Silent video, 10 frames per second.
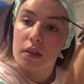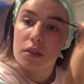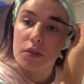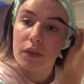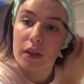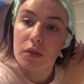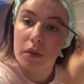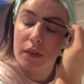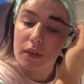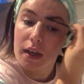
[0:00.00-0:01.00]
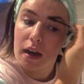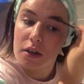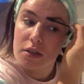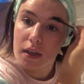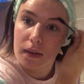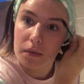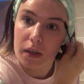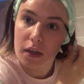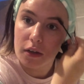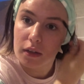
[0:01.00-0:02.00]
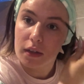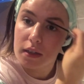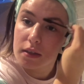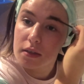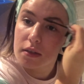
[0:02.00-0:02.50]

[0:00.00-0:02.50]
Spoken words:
Sophie, no one even cares, like, why are you doing this?